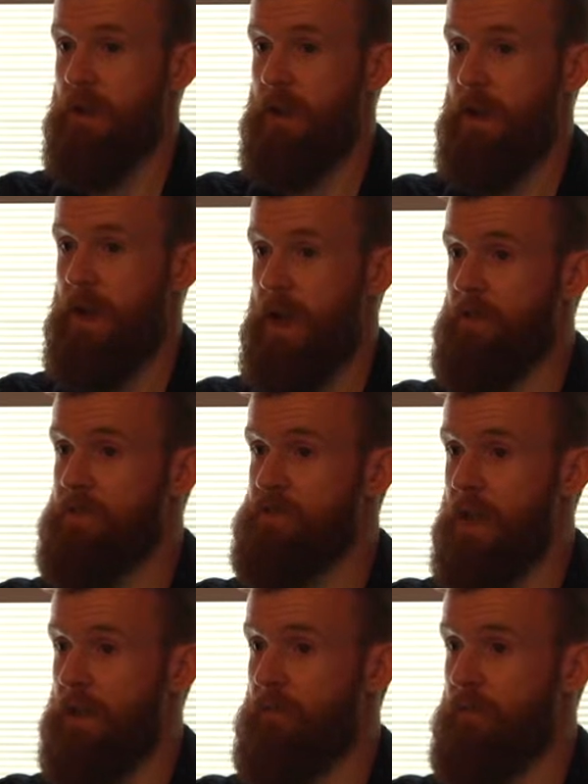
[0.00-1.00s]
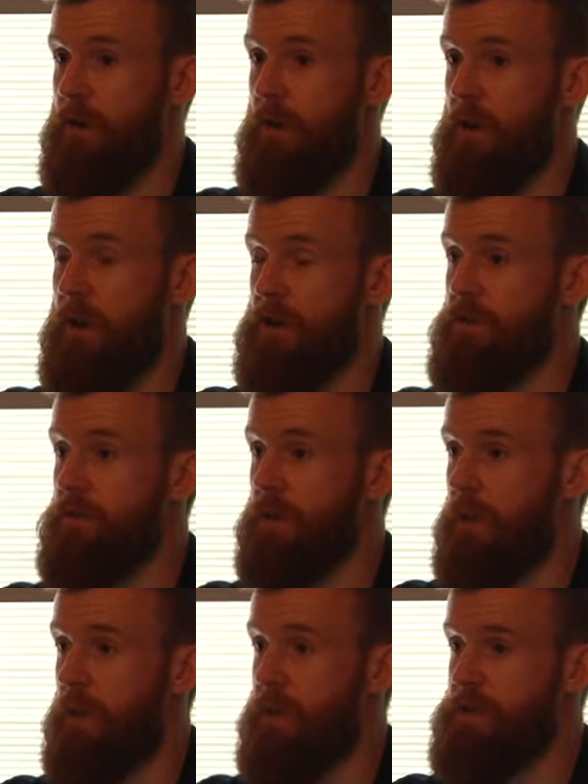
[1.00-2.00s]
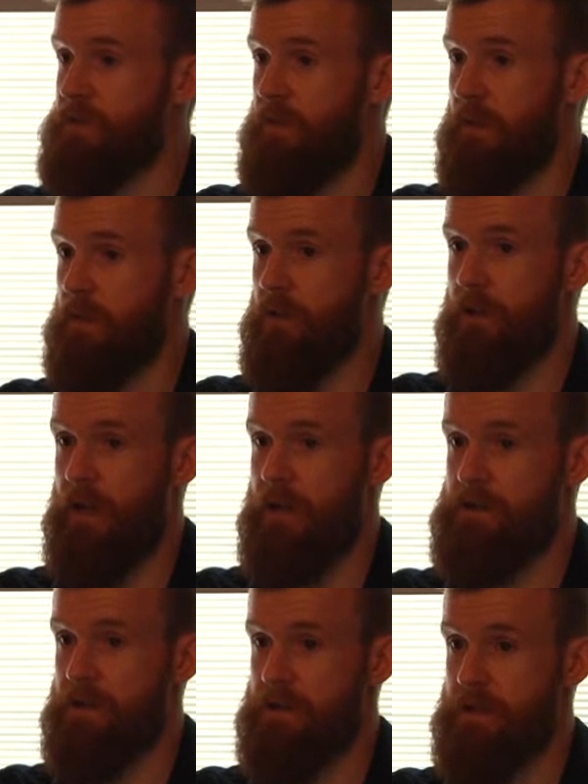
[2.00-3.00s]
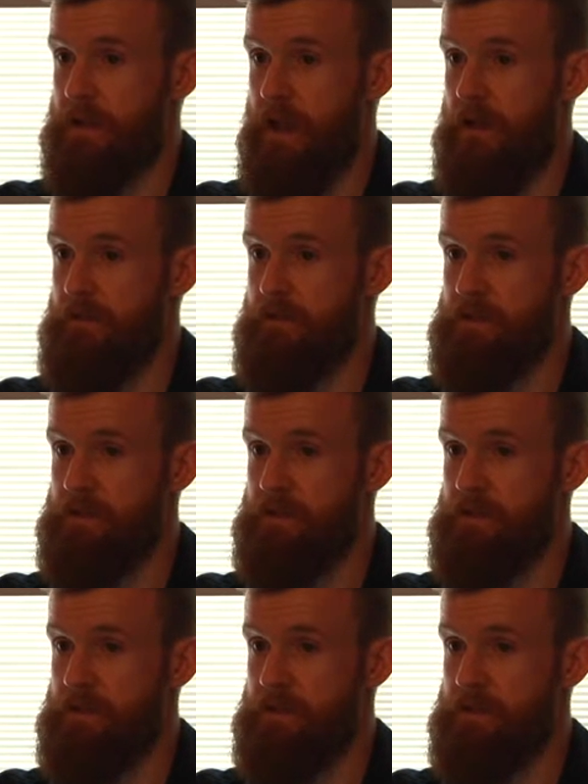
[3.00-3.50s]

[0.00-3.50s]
a health check for a new client for their Google Analytics account.